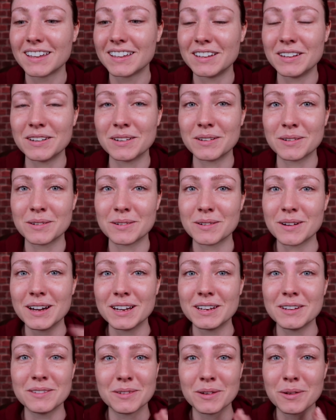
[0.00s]
you know, I
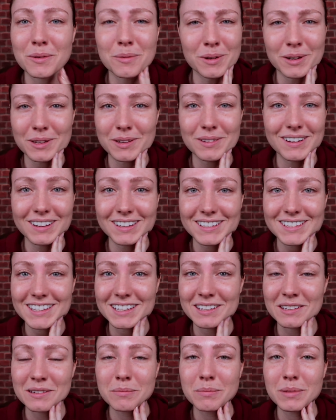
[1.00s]
don't know what you guys think,